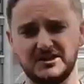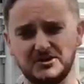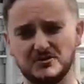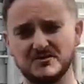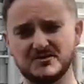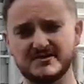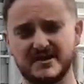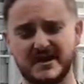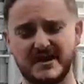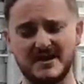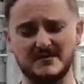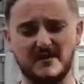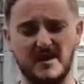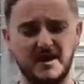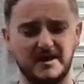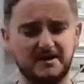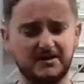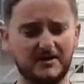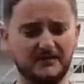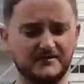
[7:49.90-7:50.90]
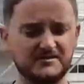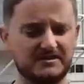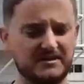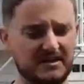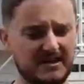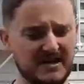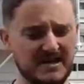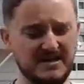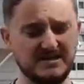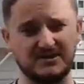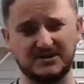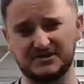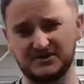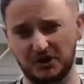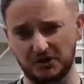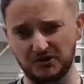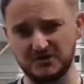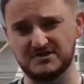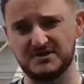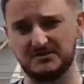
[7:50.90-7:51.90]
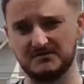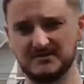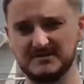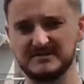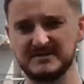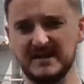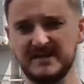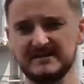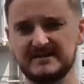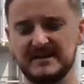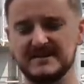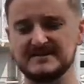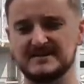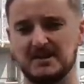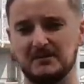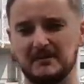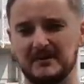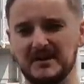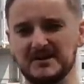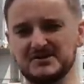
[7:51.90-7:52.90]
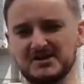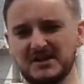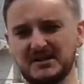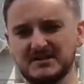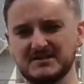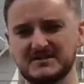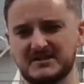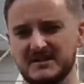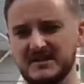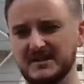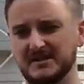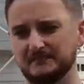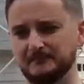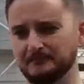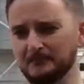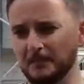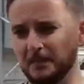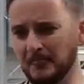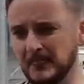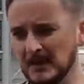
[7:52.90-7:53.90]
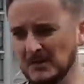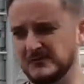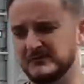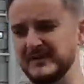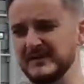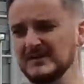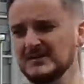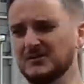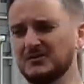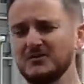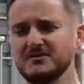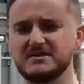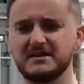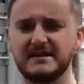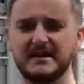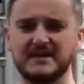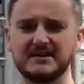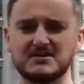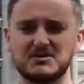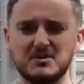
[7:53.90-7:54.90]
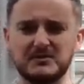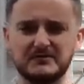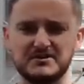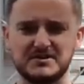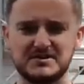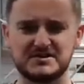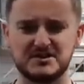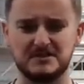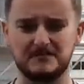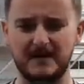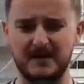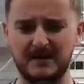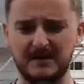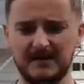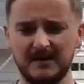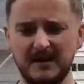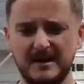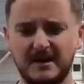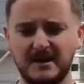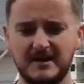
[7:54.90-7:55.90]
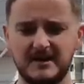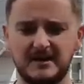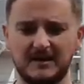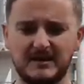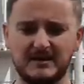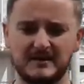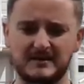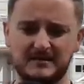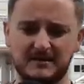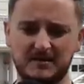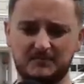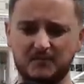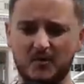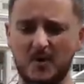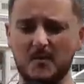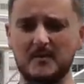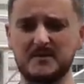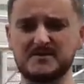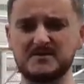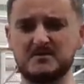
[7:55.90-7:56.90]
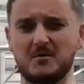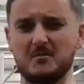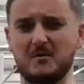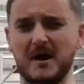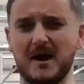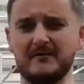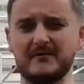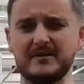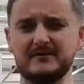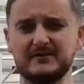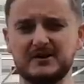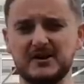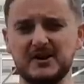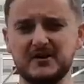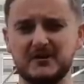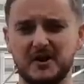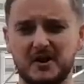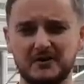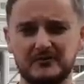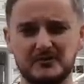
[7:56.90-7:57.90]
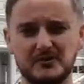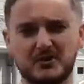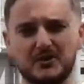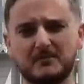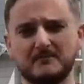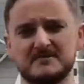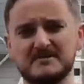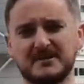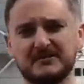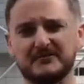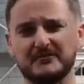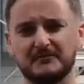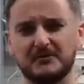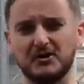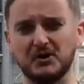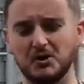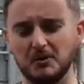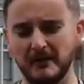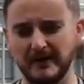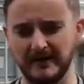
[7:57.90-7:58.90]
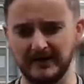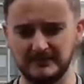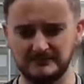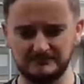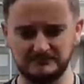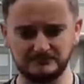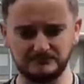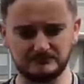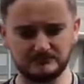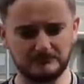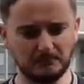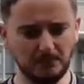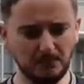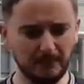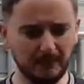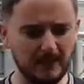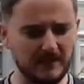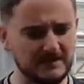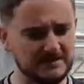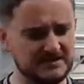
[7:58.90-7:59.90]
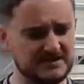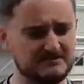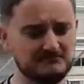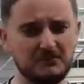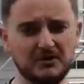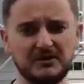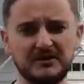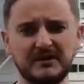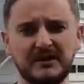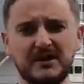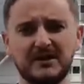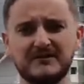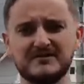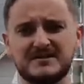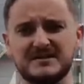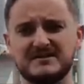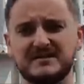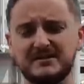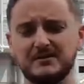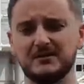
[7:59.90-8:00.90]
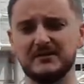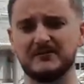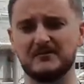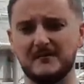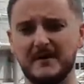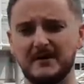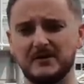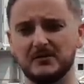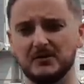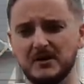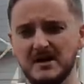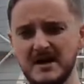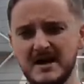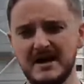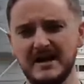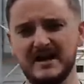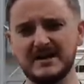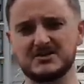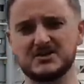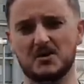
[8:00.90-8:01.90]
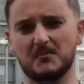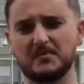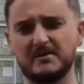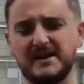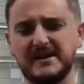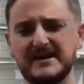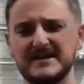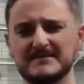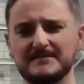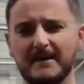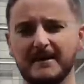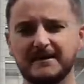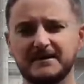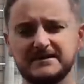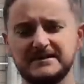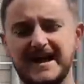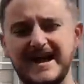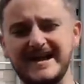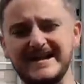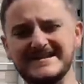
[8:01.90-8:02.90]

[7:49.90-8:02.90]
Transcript: new centre-back. And obviously, De Sarzi was linked. He's now went to Chelsea. And we've had loads of links over the summer. There'll probably be someone we haven't even heard of who comes in from nowhere. This is Monday. Obviously, Tino Livramento has completed his medical